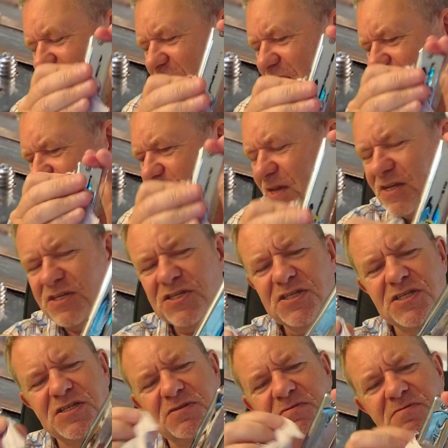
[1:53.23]
if
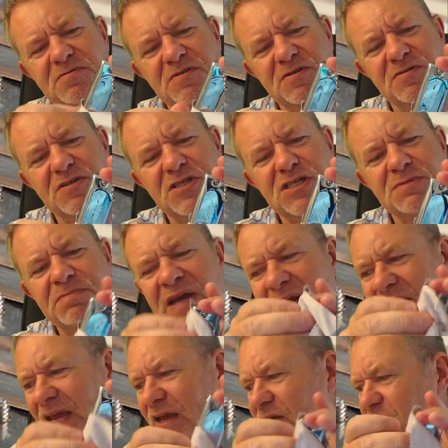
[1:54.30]
it's
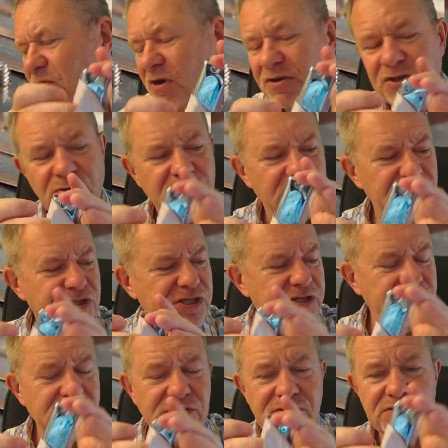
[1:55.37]
smelly? Well, you could
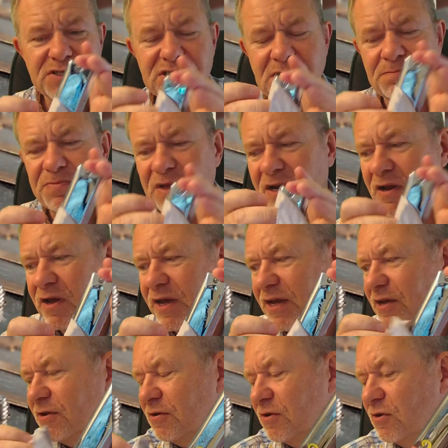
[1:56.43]
use something
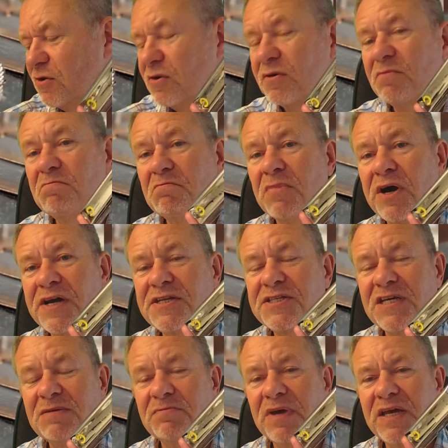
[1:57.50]
like
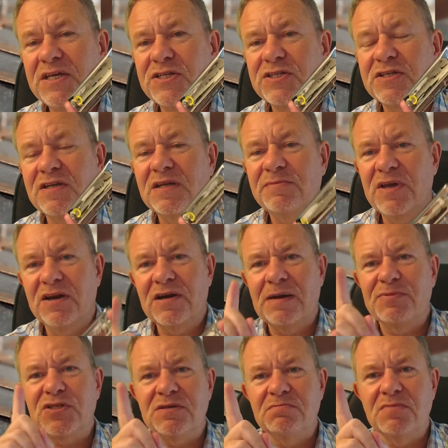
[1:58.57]
Mighty Mist. Let me
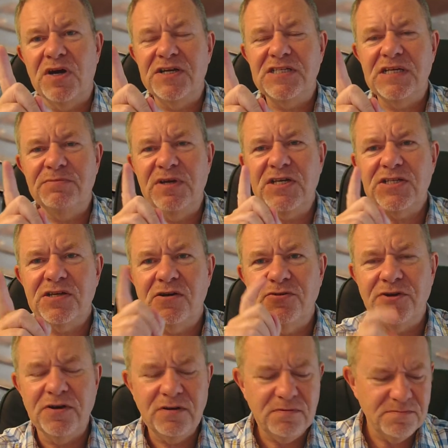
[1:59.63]
grab some Mighty Mist.
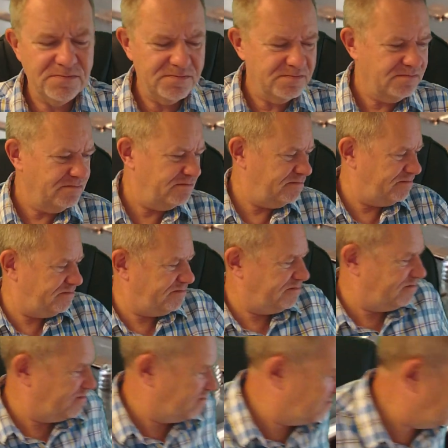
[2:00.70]
Hold on. All